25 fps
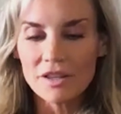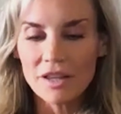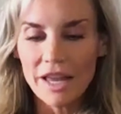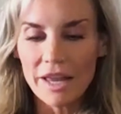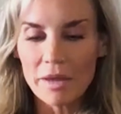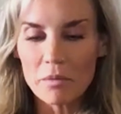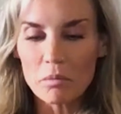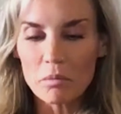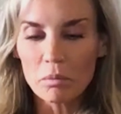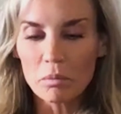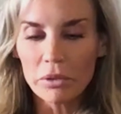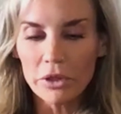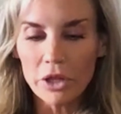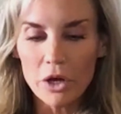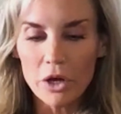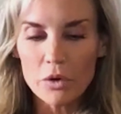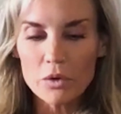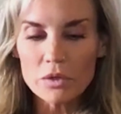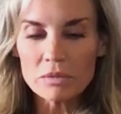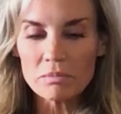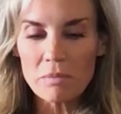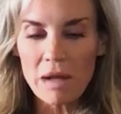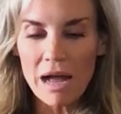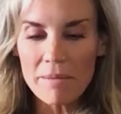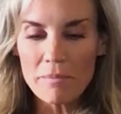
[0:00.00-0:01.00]
it
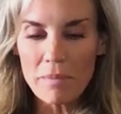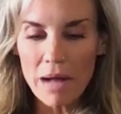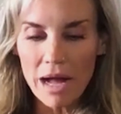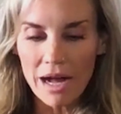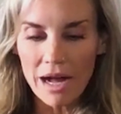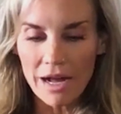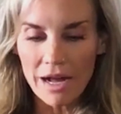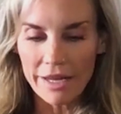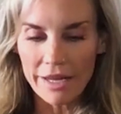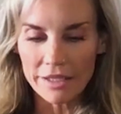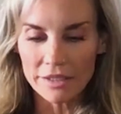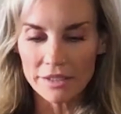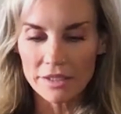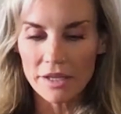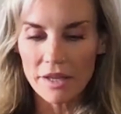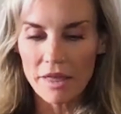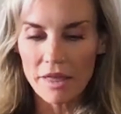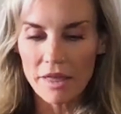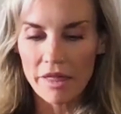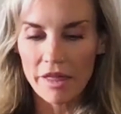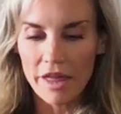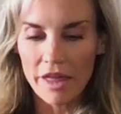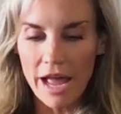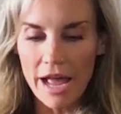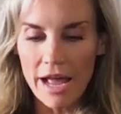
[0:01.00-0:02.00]
blows my mind
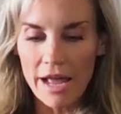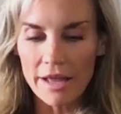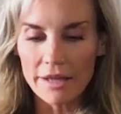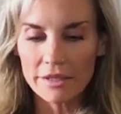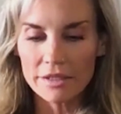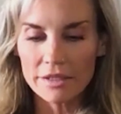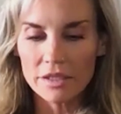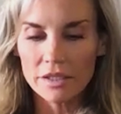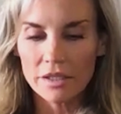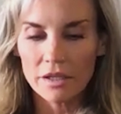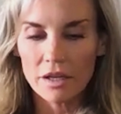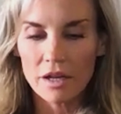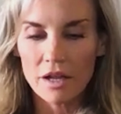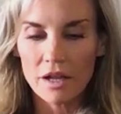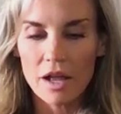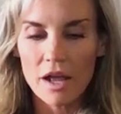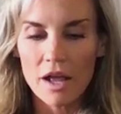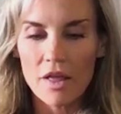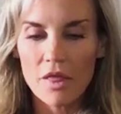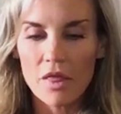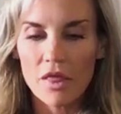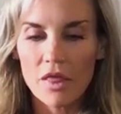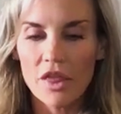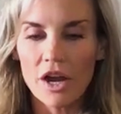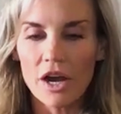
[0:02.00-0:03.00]
that
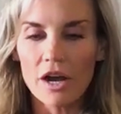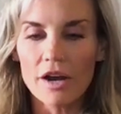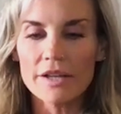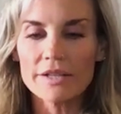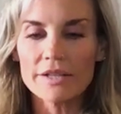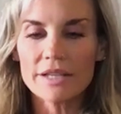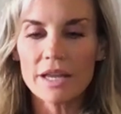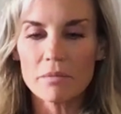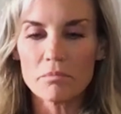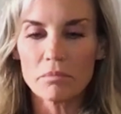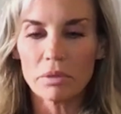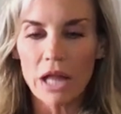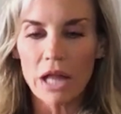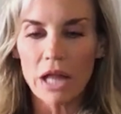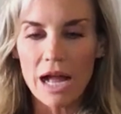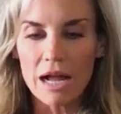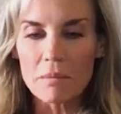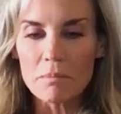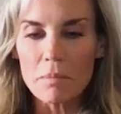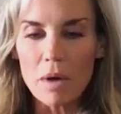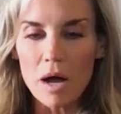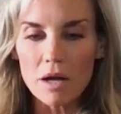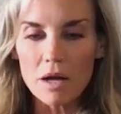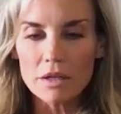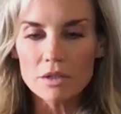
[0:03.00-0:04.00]
there is a
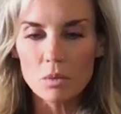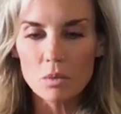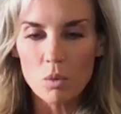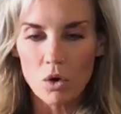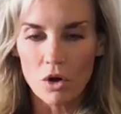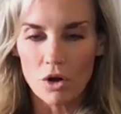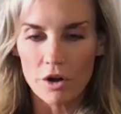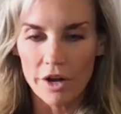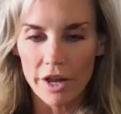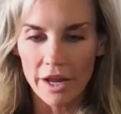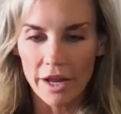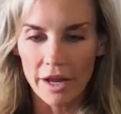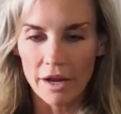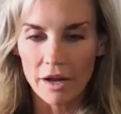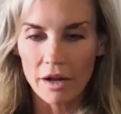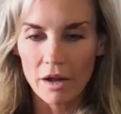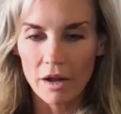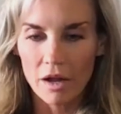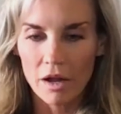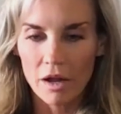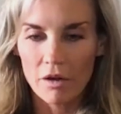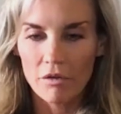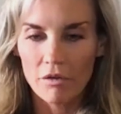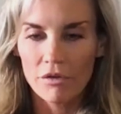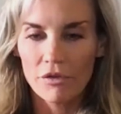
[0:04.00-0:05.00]
black box warning
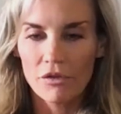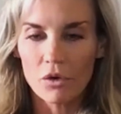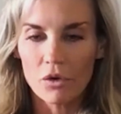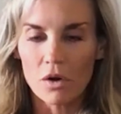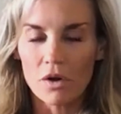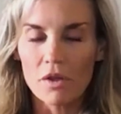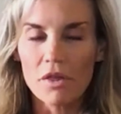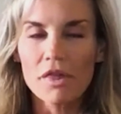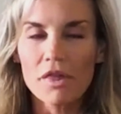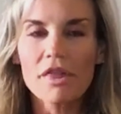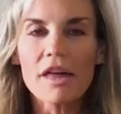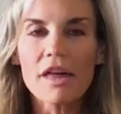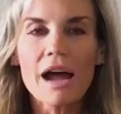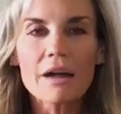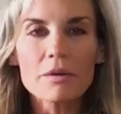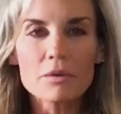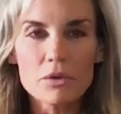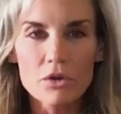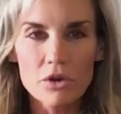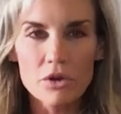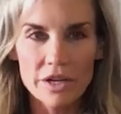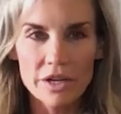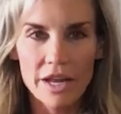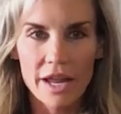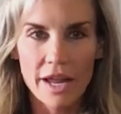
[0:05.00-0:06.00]
for
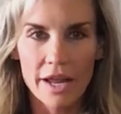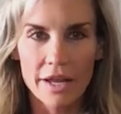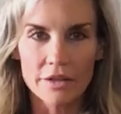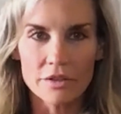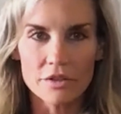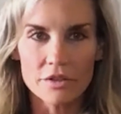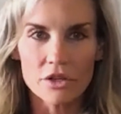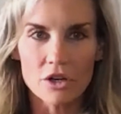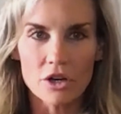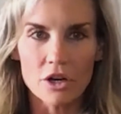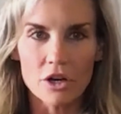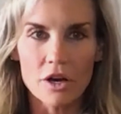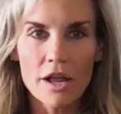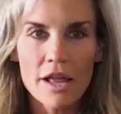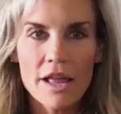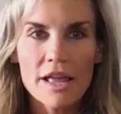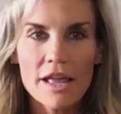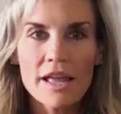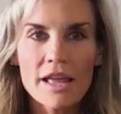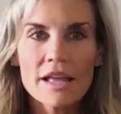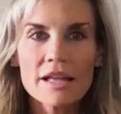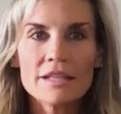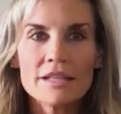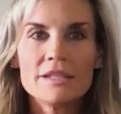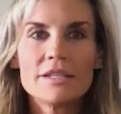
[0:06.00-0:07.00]
thyroid cancer,
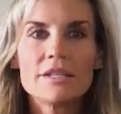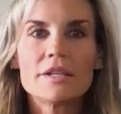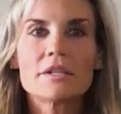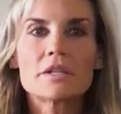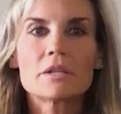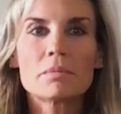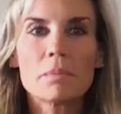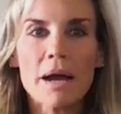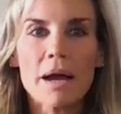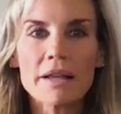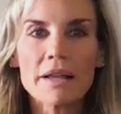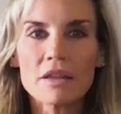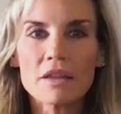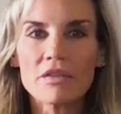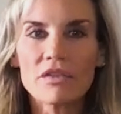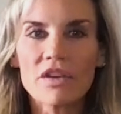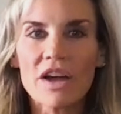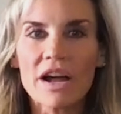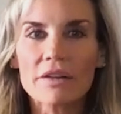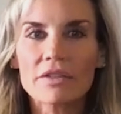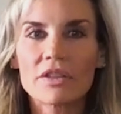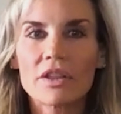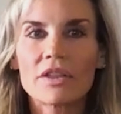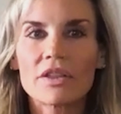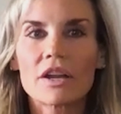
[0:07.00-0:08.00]
despite the
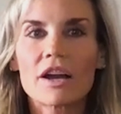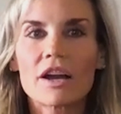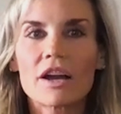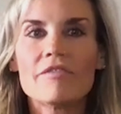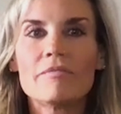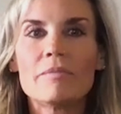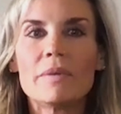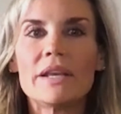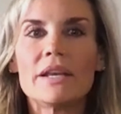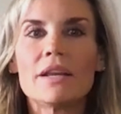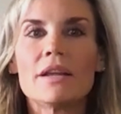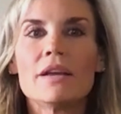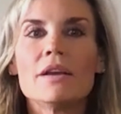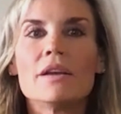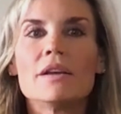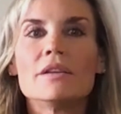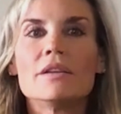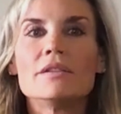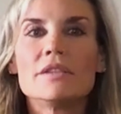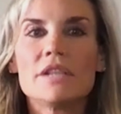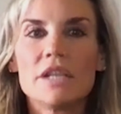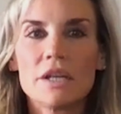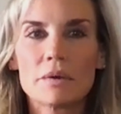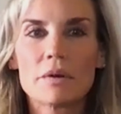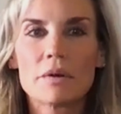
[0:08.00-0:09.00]
fact that there have been
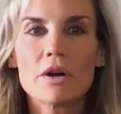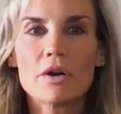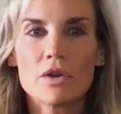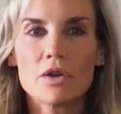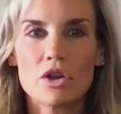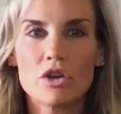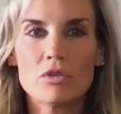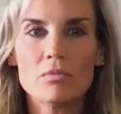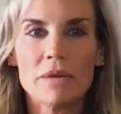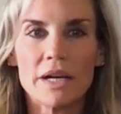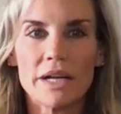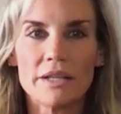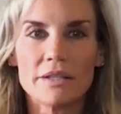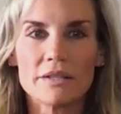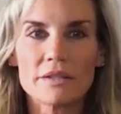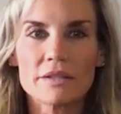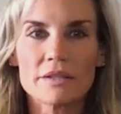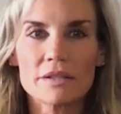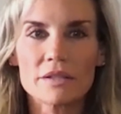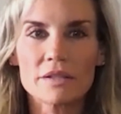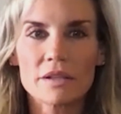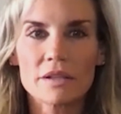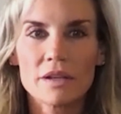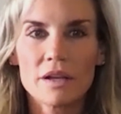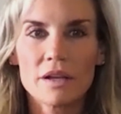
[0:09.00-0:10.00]
0
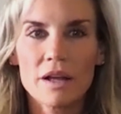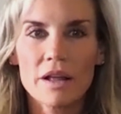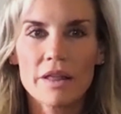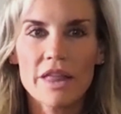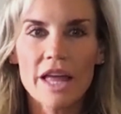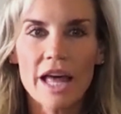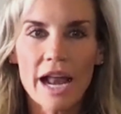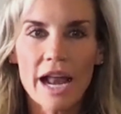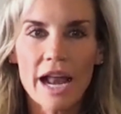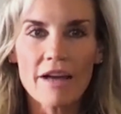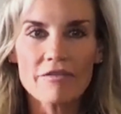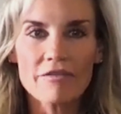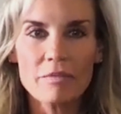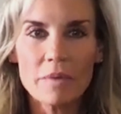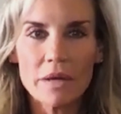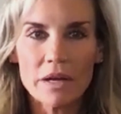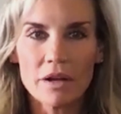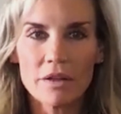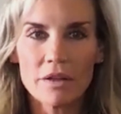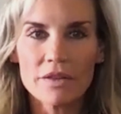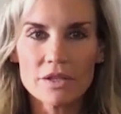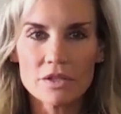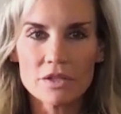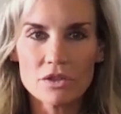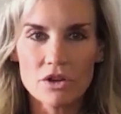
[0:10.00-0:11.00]
humans that have been
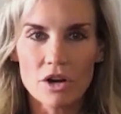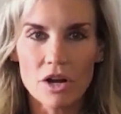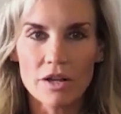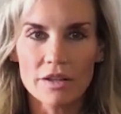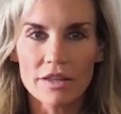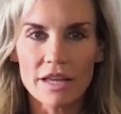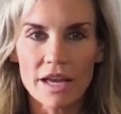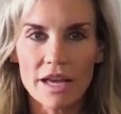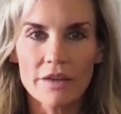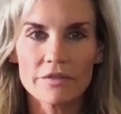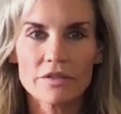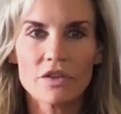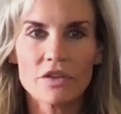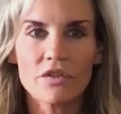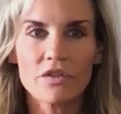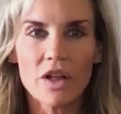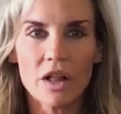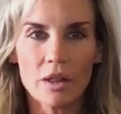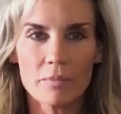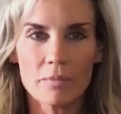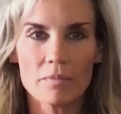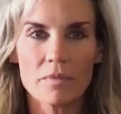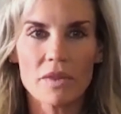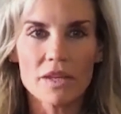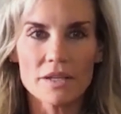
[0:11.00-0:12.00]
on this drug that have
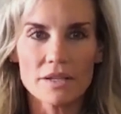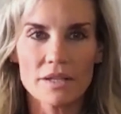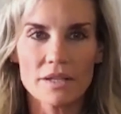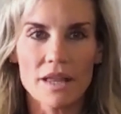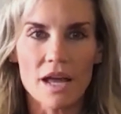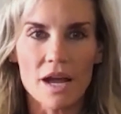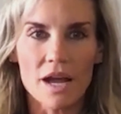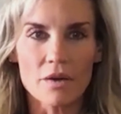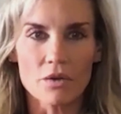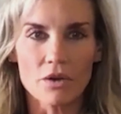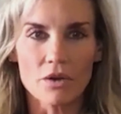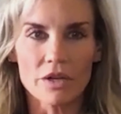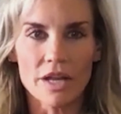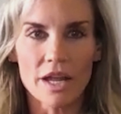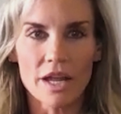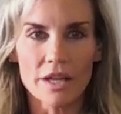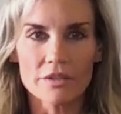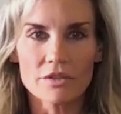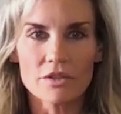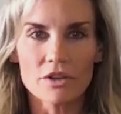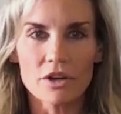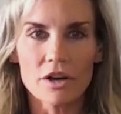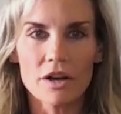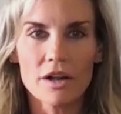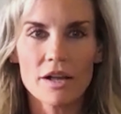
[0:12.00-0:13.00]
developed this thyroid
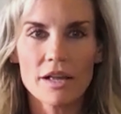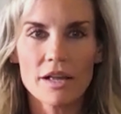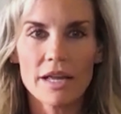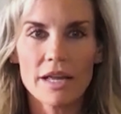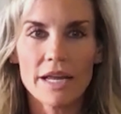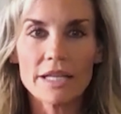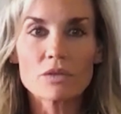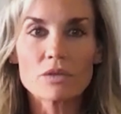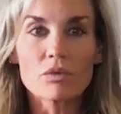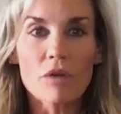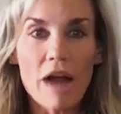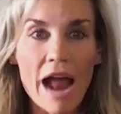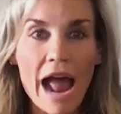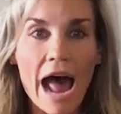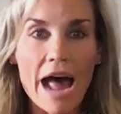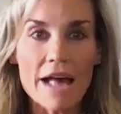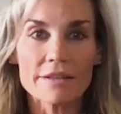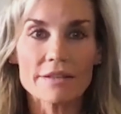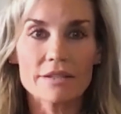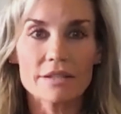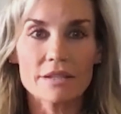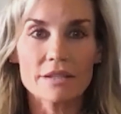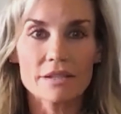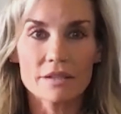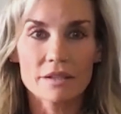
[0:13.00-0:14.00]
cancer. It's
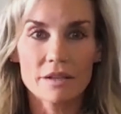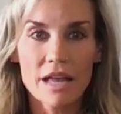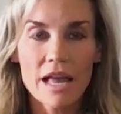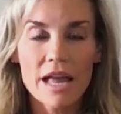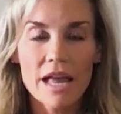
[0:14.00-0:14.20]
rats.